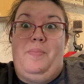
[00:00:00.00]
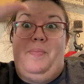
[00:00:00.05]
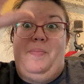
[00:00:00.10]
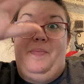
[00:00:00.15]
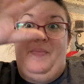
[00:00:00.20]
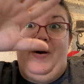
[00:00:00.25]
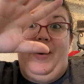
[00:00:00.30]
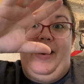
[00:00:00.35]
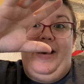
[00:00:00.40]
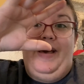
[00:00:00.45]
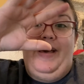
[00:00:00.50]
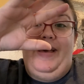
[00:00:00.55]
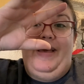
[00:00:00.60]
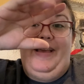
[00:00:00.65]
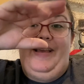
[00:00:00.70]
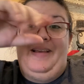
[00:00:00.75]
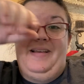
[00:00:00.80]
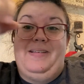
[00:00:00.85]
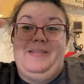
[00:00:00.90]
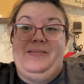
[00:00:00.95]

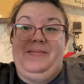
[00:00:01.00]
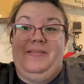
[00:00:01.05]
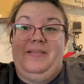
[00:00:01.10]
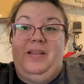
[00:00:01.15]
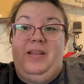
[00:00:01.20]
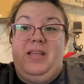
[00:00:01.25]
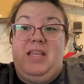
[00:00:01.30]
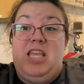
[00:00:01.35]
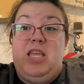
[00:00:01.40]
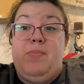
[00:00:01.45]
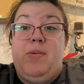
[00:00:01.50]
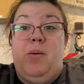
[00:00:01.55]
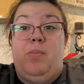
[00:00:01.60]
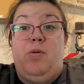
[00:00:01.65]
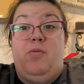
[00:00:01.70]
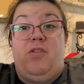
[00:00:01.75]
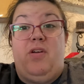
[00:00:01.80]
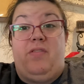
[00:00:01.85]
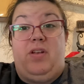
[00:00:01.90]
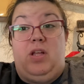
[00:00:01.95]
Bye. Email
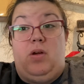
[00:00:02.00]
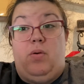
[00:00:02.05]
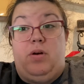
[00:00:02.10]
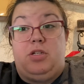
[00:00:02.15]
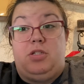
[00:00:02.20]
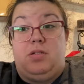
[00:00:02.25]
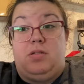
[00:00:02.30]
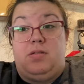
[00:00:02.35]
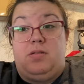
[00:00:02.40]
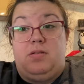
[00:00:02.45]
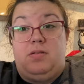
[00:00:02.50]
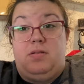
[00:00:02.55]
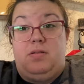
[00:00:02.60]
me if you have any questions.